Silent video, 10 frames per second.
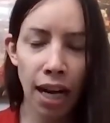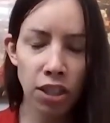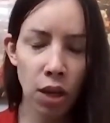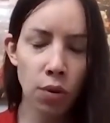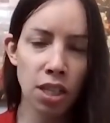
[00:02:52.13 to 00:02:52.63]

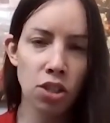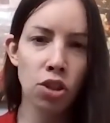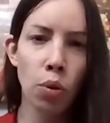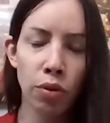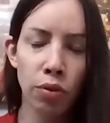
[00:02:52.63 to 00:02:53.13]
Actually, I would say
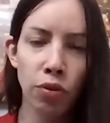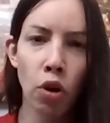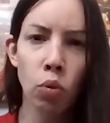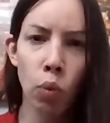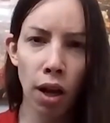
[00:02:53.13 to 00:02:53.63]
start with a
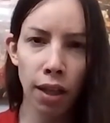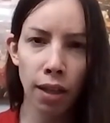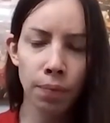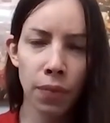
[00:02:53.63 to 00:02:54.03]
phone wallet,